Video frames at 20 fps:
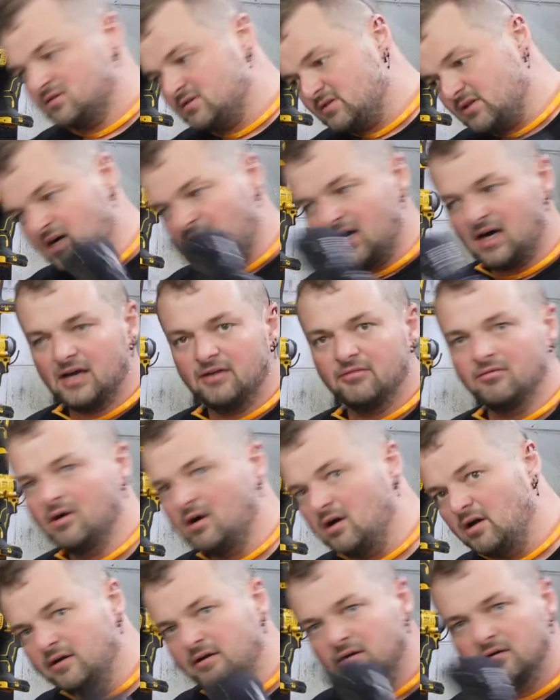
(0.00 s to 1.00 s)
tie
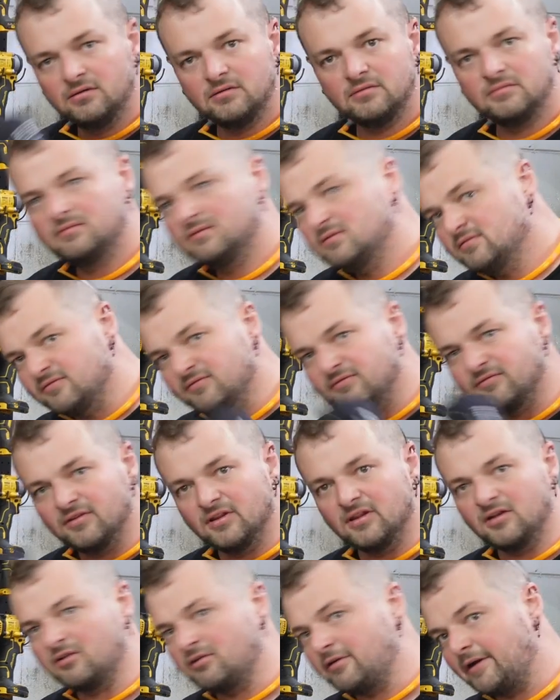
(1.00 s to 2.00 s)
rod for
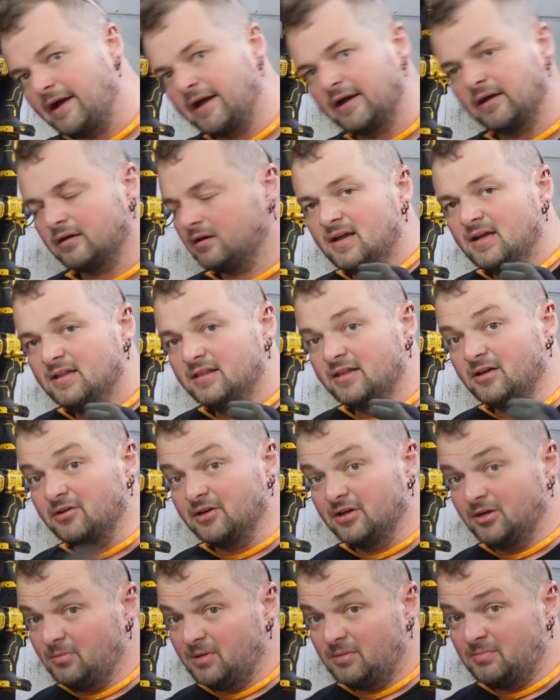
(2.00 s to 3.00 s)
the crank. There are
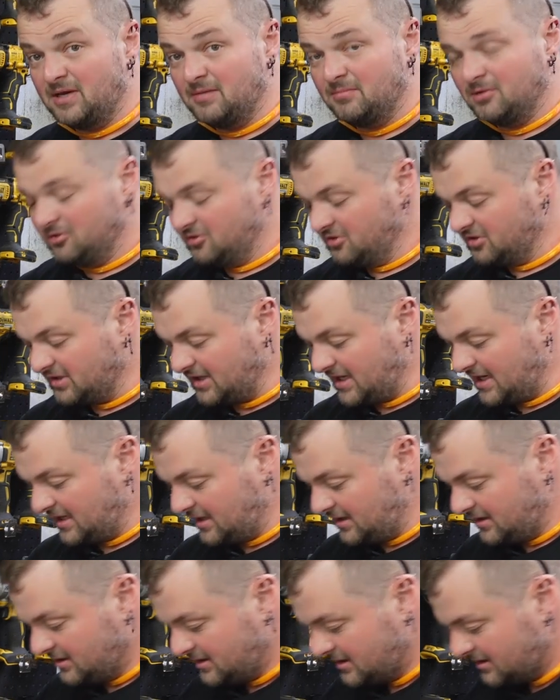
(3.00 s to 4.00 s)
going to be people who
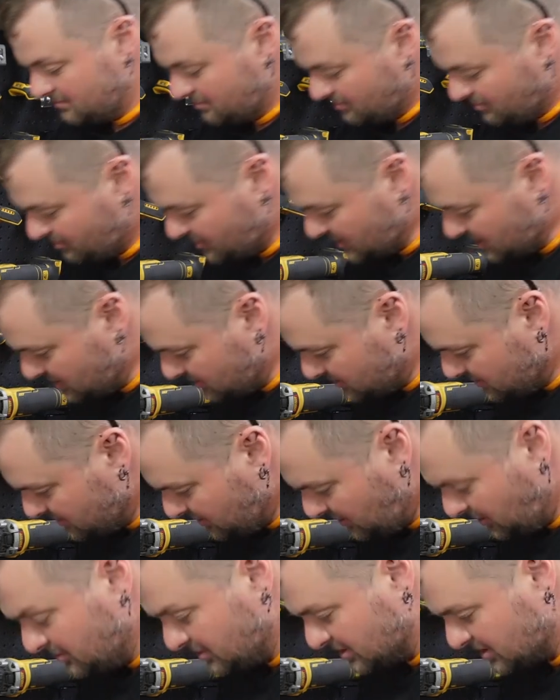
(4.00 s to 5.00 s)
say, but
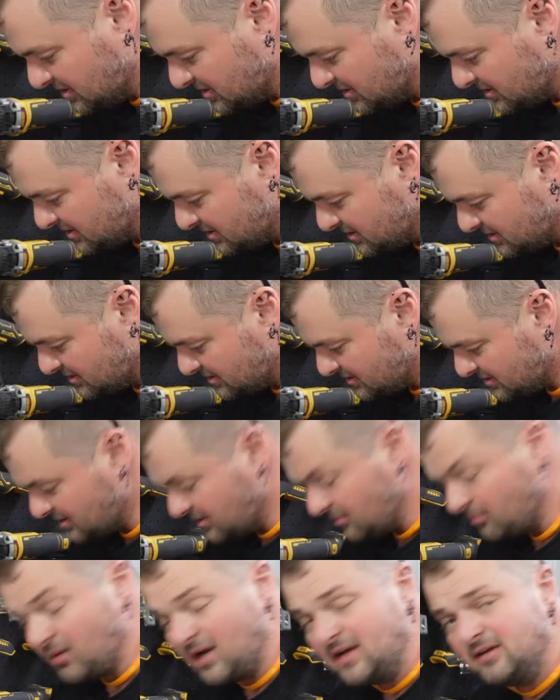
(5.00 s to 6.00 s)
Lewis, the
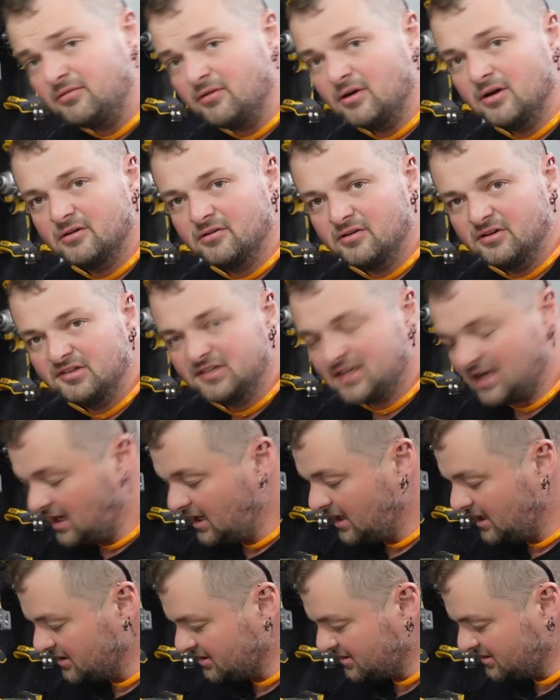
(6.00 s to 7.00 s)
brake rotor is
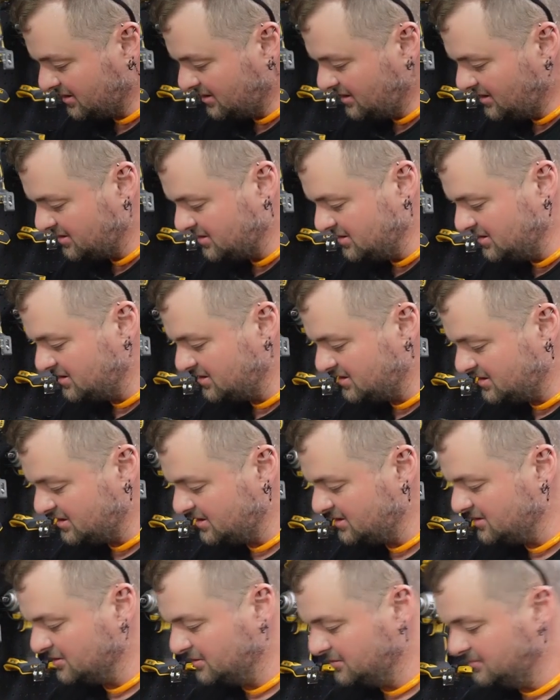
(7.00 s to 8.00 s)
cast and this is
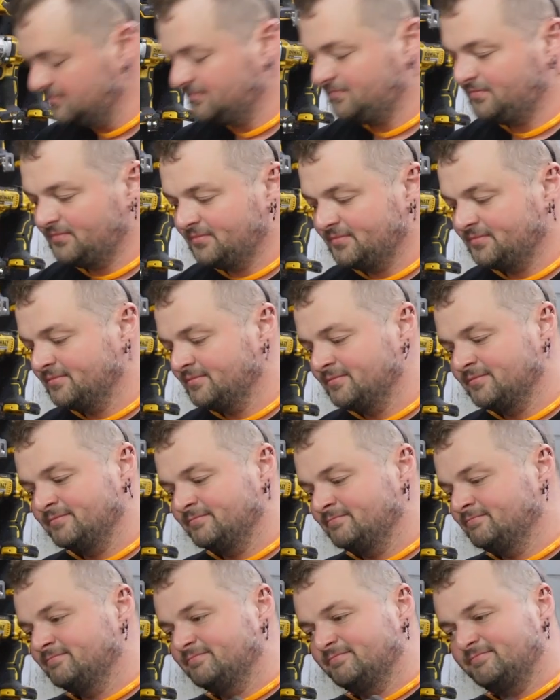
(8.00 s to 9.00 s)
steel.
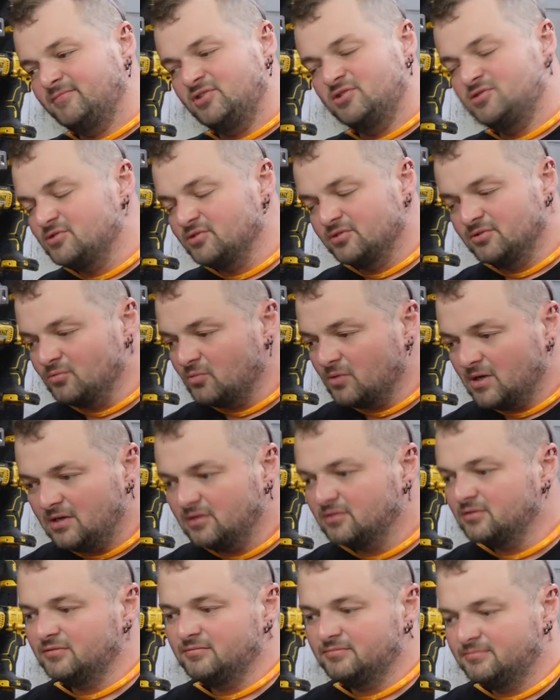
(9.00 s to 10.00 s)
You shouldn't
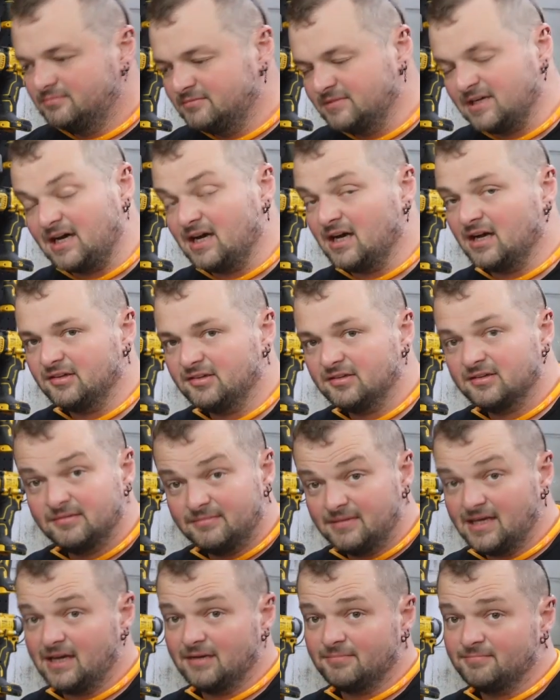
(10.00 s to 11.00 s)
weld cast.
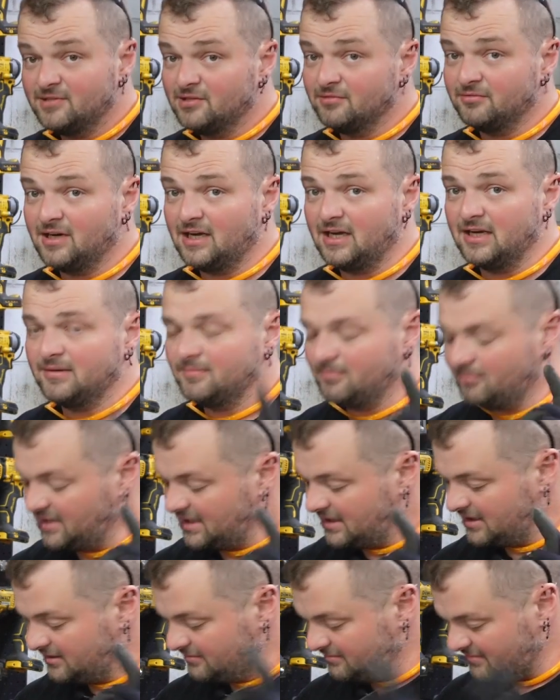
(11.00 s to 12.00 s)
Yeah, you're right.
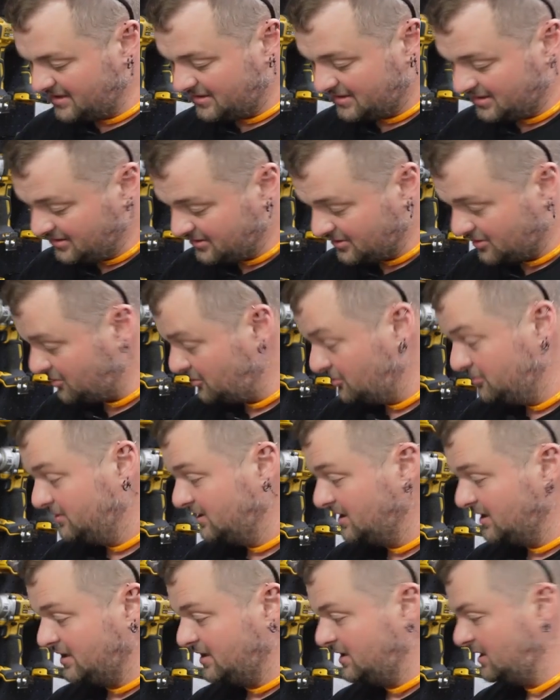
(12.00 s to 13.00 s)
But this is
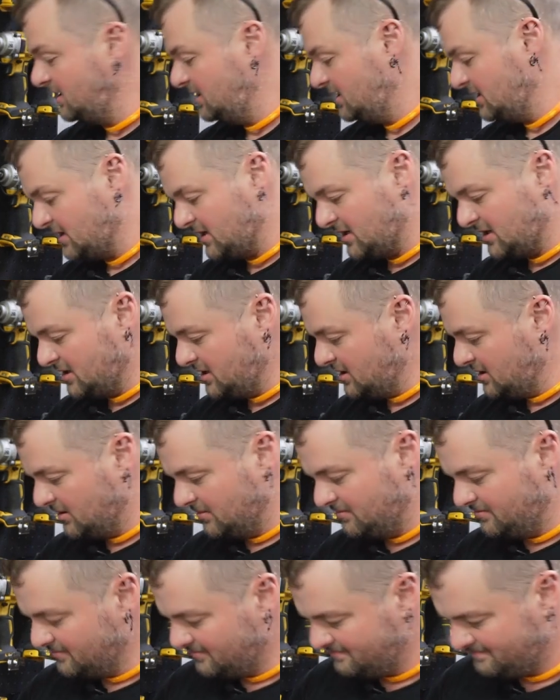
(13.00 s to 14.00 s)
only
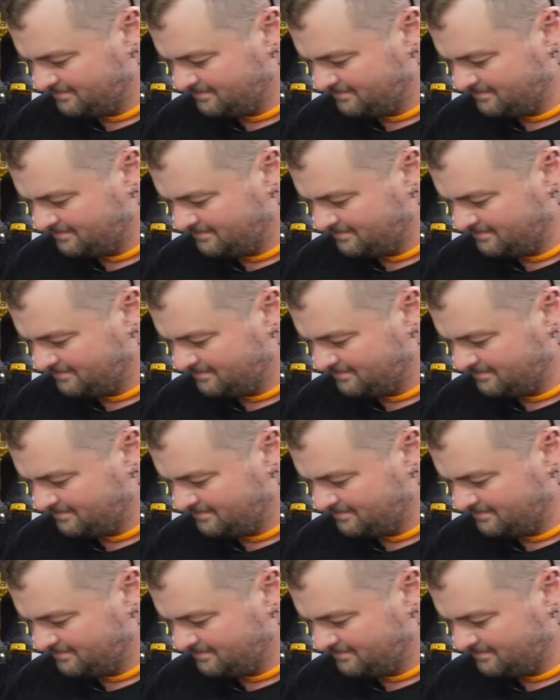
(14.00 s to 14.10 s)
an